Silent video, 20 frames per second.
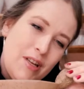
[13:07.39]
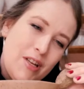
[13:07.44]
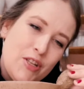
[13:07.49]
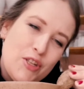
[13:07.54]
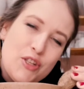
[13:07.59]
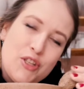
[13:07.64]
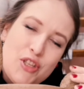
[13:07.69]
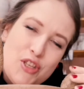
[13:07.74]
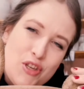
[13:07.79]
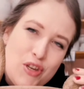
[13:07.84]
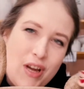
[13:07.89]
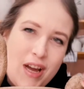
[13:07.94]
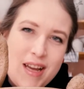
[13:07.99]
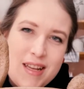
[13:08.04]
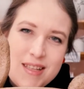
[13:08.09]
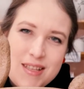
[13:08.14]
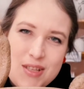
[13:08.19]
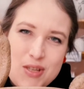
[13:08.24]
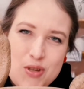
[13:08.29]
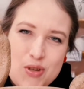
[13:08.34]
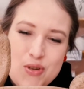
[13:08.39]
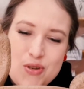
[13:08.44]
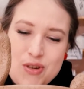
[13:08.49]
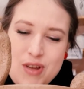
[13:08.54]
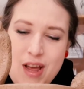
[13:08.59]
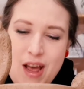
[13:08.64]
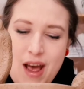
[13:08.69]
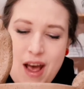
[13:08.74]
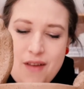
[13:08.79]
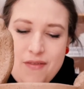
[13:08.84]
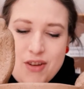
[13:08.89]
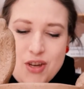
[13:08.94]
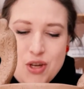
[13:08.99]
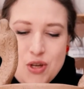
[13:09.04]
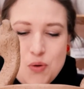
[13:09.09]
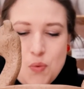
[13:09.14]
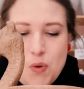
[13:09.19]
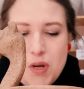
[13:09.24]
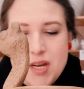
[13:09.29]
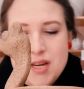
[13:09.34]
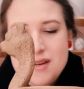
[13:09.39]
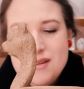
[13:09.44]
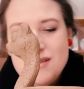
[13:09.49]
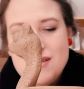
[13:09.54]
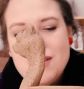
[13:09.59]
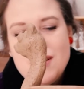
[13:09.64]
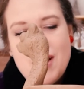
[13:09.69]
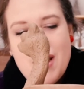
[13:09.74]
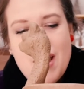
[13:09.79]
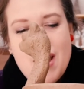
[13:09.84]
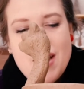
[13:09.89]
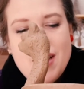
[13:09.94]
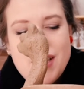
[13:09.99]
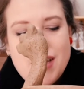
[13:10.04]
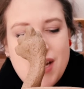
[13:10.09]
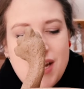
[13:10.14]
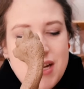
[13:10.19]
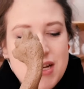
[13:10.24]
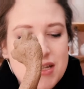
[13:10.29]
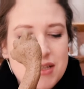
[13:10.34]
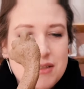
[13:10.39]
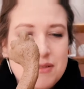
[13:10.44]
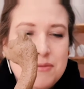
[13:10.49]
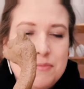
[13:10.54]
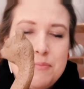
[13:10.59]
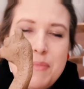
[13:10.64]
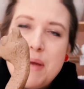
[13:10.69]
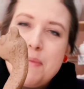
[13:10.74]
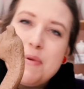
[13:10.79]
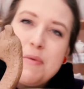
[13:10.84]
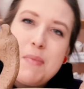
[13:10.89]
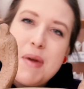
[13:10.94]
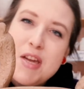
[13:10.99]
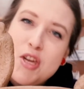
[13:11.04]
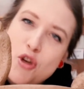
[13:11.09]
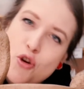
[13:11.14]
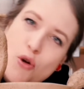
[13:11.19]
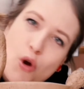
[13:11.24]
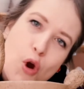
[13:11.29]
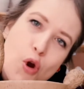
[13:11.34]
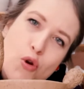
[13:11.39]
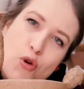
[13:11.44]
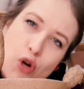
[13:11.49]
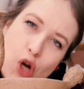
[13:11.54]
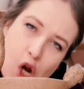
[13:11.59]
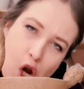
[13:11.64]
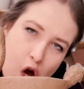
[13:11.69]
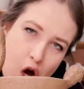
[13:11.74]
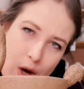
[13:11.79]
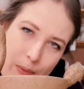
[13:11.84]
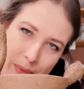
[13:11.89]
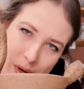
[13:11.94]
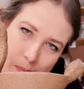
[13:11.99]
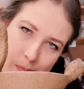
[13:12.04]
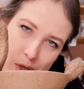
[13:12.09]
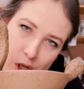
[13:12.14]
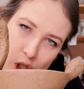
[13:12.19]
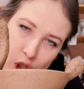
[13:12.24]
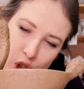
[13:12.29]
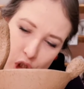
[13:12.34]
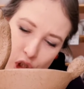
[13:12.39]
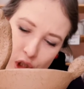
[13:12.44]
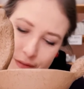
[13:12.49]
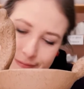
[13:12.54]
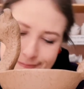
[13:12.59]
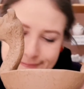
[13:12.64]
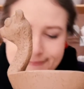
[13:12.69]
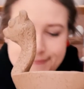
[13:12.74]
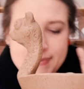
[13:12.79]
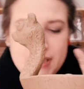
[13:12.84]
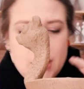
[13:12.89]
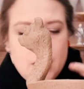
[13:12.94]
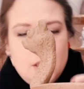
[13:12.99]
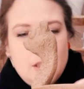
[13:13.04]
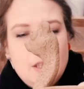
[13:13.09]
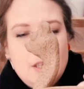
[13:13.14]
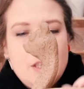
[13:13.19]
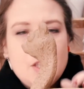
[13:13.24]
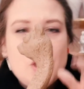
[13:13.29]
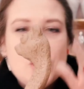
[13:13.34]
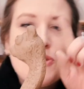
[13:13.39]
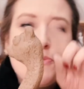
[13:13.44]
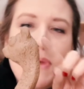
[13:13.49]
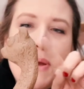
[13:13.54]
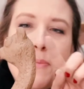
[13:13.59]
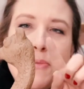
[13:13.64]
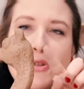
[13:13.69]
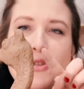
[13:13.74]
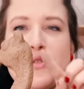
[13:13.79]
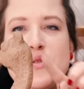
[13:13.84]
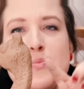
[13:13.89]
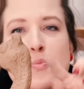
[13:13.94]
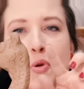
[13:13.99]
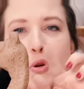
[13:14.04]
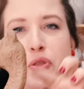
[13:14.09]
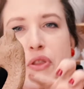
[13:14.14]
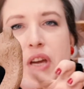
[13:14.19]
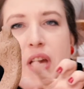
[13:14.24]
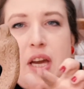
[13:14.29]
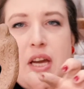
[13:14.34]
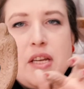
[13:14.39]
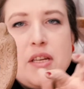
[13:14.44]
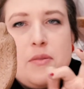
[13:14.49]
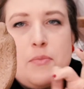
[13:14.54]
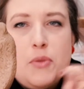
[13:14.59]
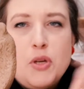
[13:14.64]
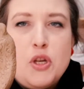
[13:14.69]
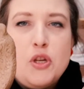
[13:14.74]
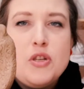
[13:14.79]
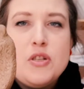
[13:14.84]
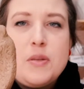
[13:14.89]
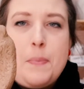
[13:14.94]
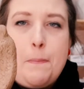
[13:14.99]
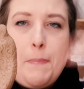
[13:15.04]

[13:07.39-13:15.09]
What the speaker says: So see you guys soon. Have a good one. And yeah, maybe make your own llama bowl. Just remember to support the head because...